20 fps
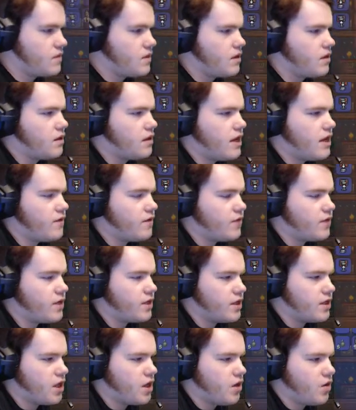If we
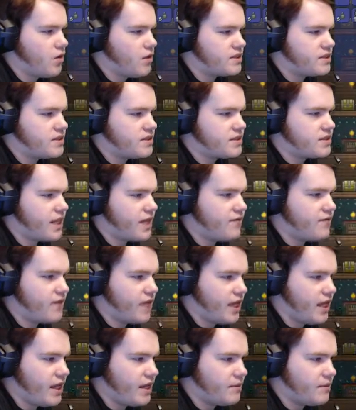go and save
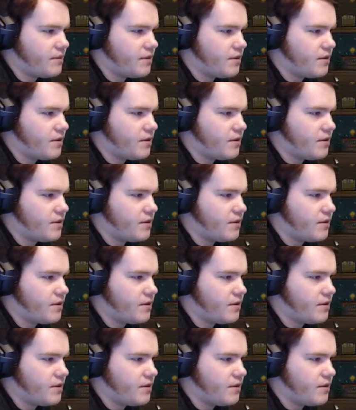game,